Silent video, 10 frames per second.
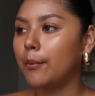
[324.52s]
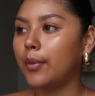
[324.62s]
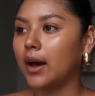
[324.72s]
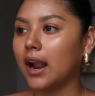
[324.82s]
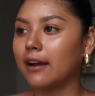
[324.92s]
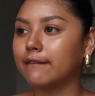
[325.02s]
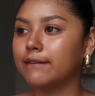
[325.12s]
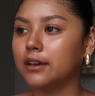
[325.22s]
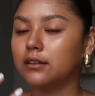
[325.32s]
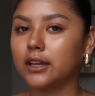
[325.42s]
but I
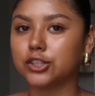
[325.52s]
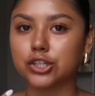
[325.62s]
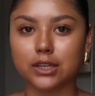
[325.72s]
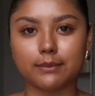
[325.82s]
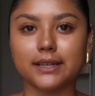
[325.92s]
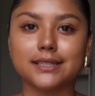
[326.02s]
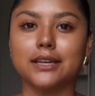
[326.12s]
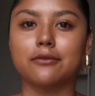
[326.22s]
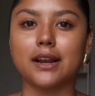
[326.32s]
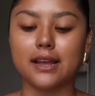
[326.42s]
feel like just like my
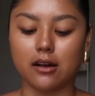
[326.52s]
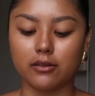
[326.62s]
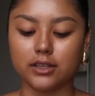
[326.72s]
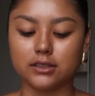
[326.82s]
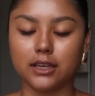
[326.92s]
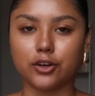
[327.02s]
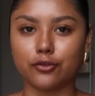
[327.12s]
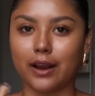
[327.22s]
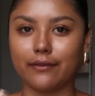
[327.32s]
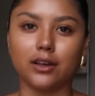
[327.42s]
skin right now is like
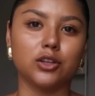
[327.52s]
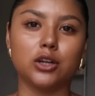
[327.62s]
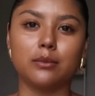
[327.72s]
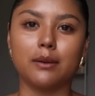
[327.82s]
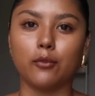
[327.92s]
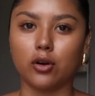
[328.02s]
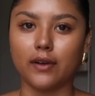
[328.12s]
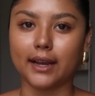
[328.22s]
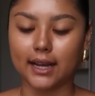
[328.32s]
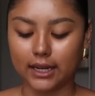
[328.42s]
craving a little bit more of
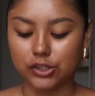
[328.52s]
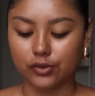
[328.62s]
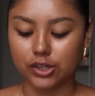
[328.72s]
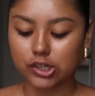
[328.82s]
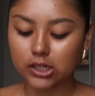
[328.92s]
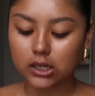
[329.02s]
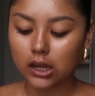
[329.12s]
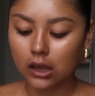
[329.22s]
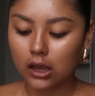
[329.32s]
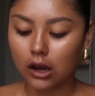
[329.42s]
like hydration
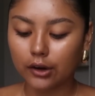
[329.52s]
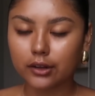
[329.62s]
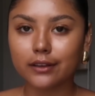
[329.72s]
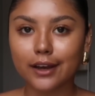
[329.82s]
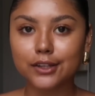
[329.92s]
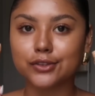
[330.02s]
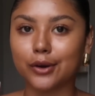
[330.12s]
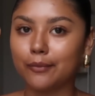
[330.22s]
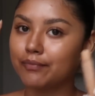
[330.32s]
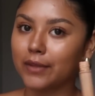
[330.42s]
under the eyes,
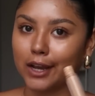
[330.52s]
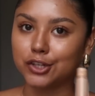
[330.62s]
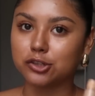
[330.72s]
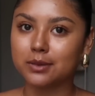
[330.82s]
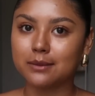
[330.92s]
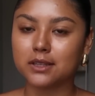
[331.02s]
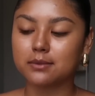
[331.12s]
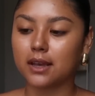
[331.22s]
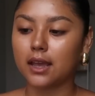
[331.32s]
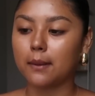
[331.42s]
so Hydra Beam is
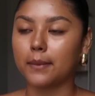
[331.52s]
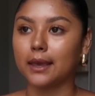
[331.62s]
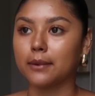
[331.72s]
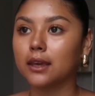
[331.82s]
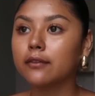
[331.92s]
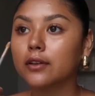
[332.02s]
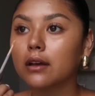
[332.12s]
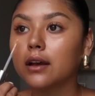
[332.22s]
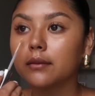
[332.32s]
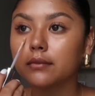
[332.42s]
my baby for
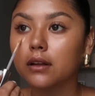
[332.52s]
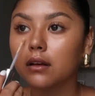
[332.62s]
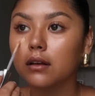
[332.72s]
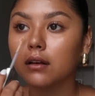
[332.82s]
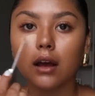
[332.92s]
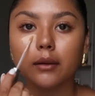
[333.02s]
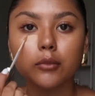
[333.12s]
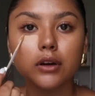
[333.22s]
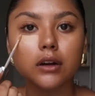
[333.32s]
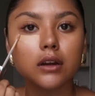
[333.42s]
that. I'm
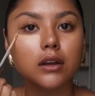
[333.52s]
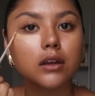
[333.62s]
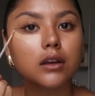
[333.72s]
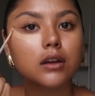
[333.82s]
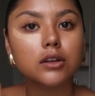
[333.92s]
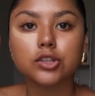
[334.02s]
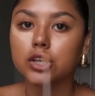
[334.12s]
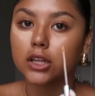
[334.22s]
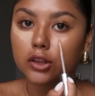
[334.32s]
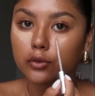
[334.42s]
wearing
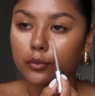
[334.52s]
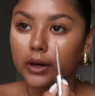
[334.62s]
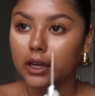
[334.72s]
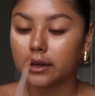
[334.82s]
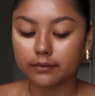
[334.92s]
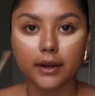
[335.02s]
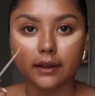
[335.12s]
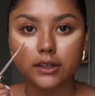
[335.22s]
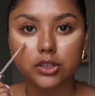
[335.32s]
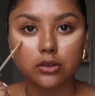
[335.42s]
shade 3, but I
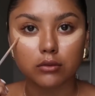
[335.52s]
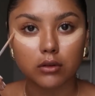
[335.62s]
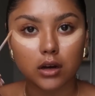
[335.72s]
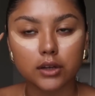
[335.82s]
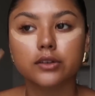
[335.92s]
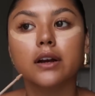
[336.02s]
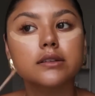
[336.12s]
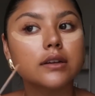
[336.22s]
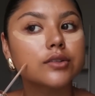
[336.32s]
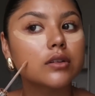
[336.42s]
like to do under eye
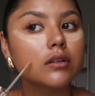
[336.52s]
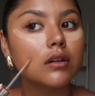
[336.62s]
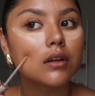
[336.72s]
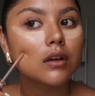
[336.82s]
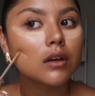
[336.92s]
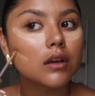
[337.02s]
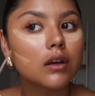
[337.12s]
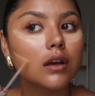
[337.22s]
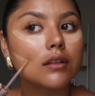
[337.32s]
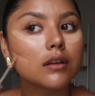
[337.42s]
section,
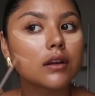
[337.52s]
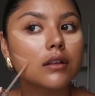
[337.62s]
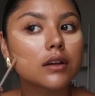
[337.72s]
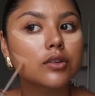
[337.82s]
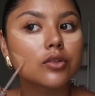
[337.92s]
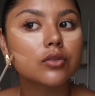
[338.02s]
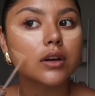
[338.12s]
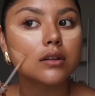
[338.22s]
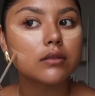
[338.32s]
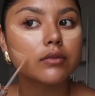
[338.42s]
and then I like to
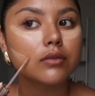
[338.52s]
kind of